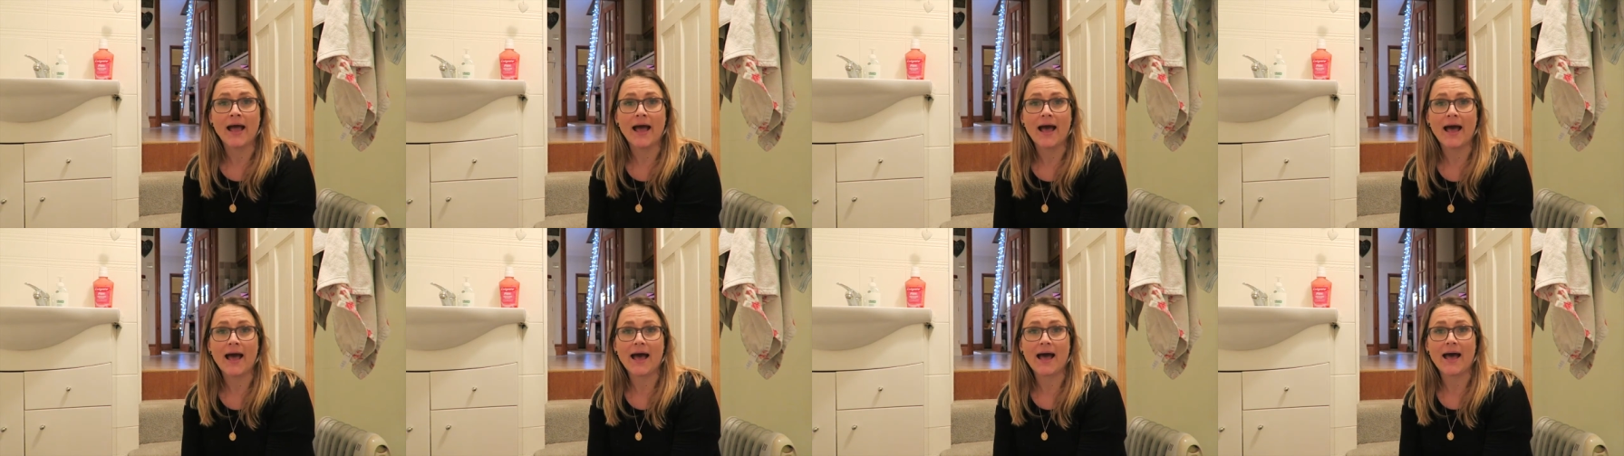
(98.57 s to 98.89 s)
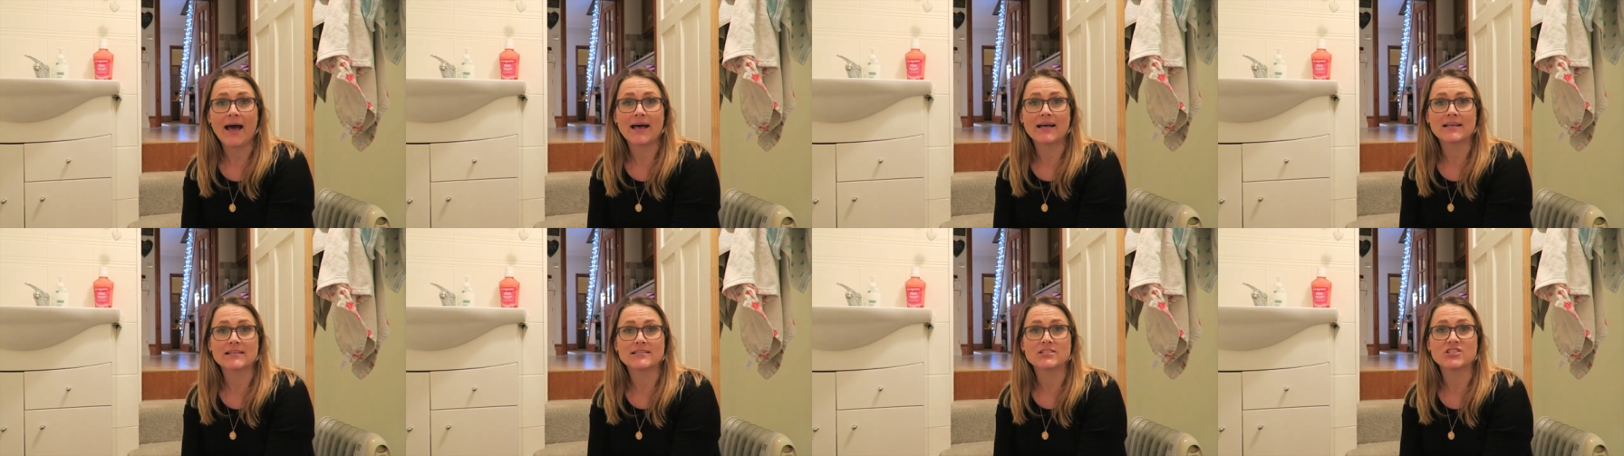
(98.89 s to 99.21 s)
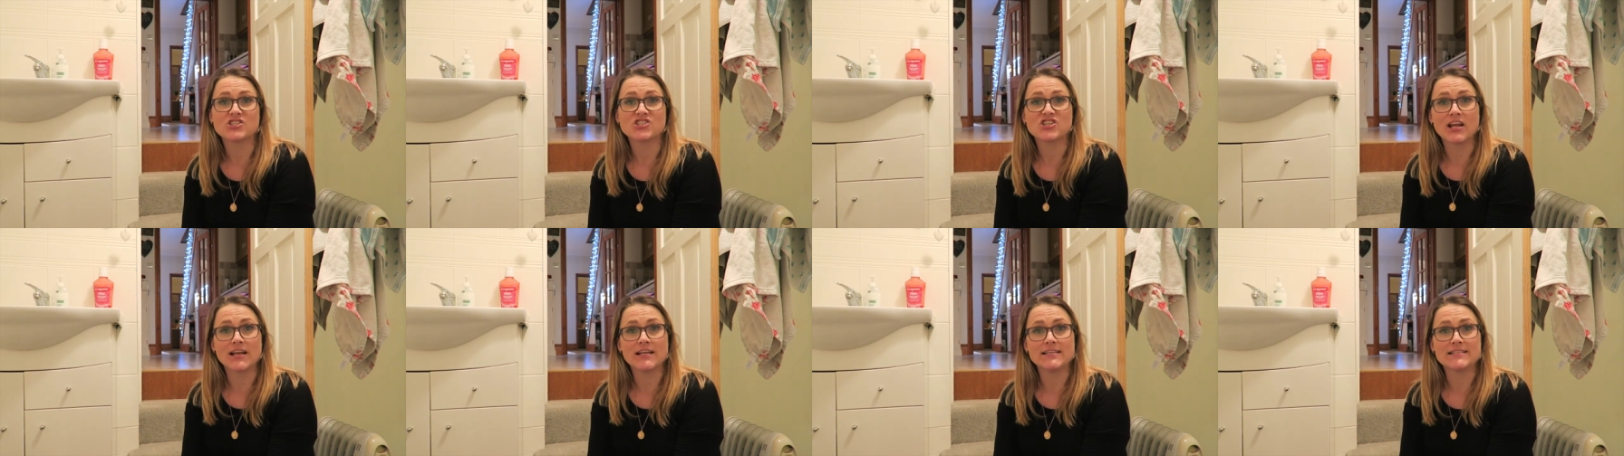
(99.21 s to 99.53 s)
has
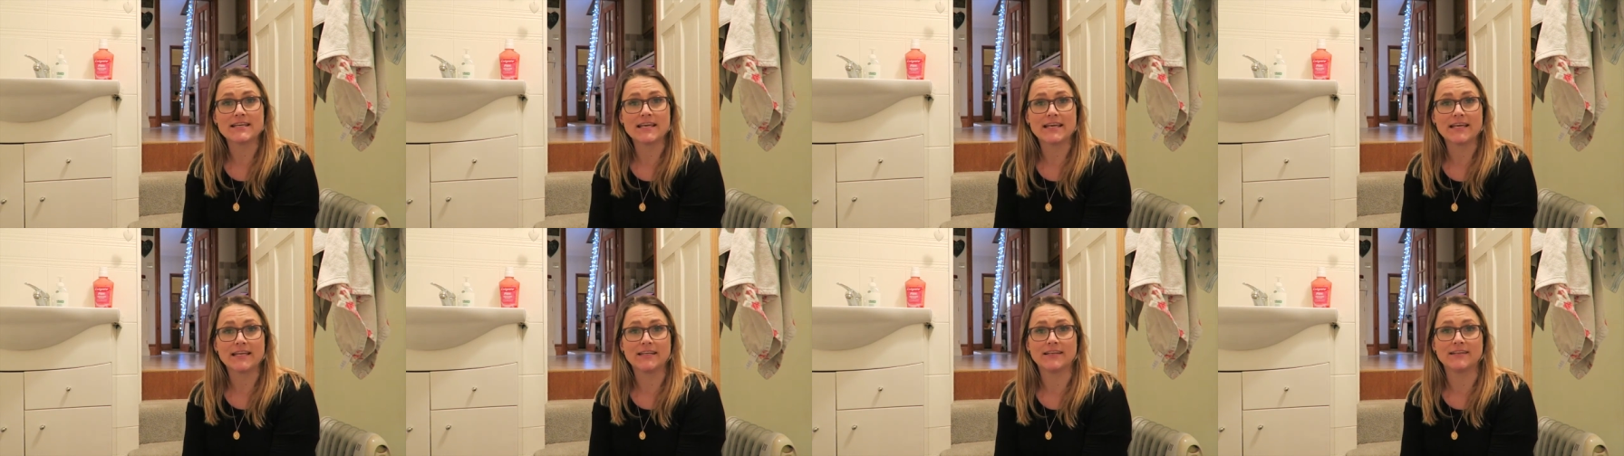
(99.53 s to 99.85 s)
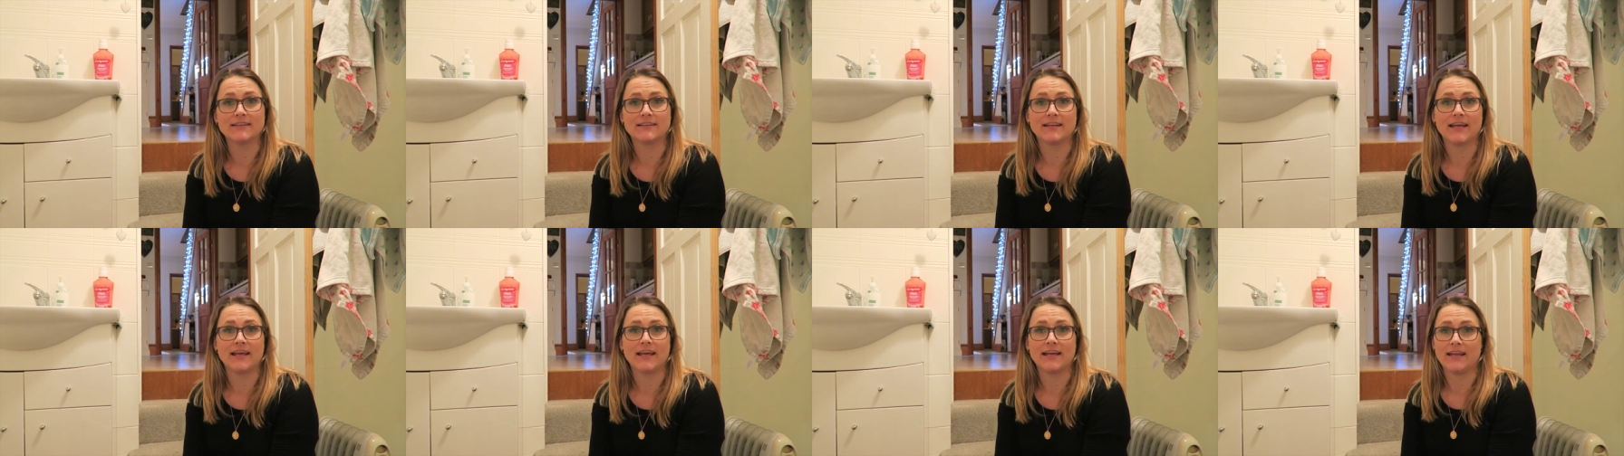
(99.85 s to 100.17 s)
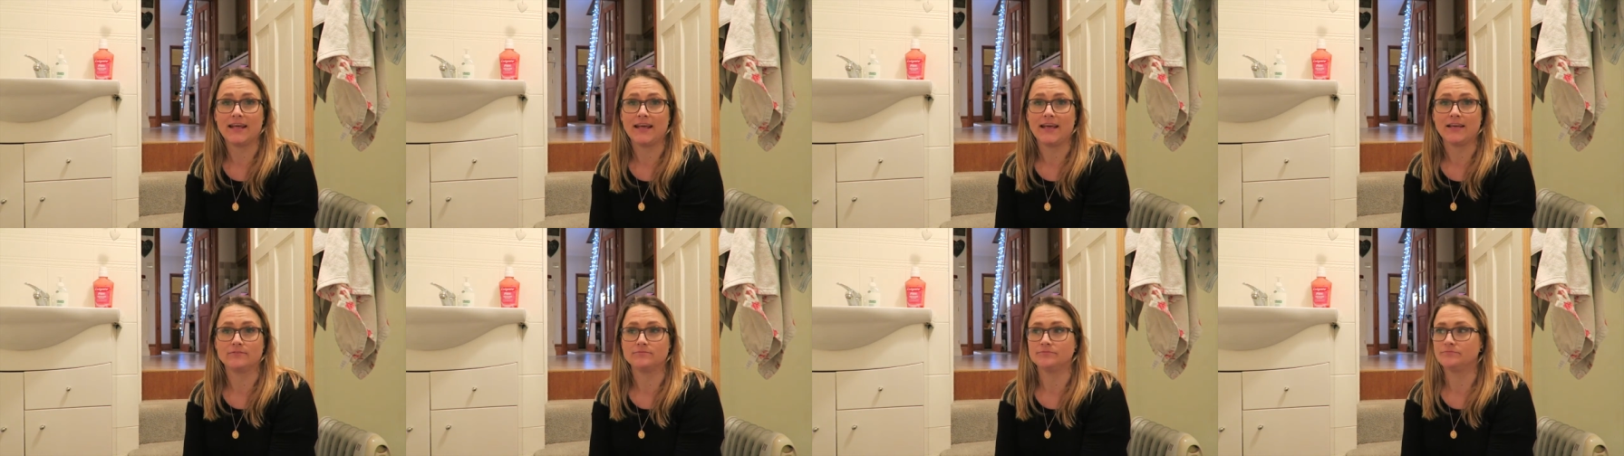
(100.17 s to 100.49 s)
gelatine
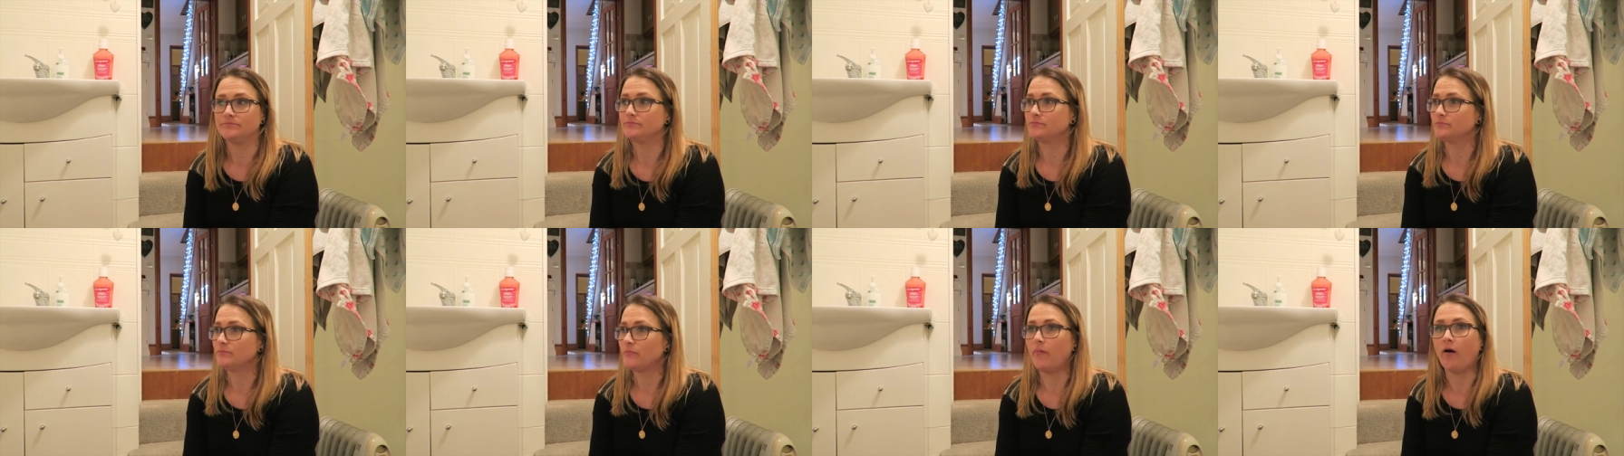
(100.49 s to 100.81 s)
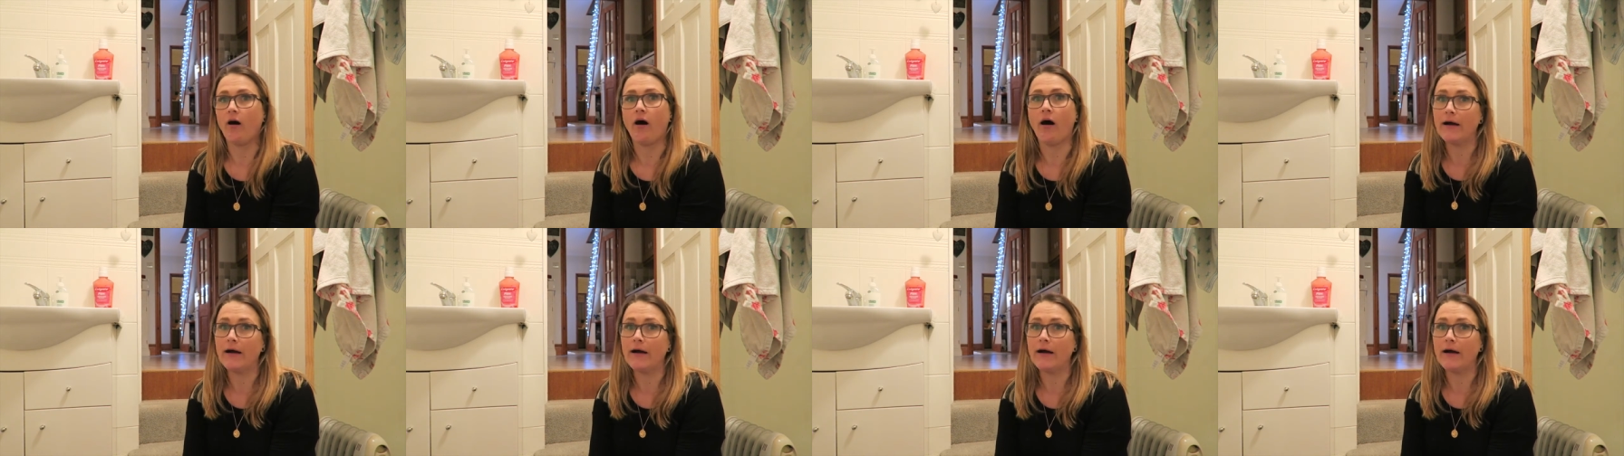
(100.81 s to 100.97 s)
in it?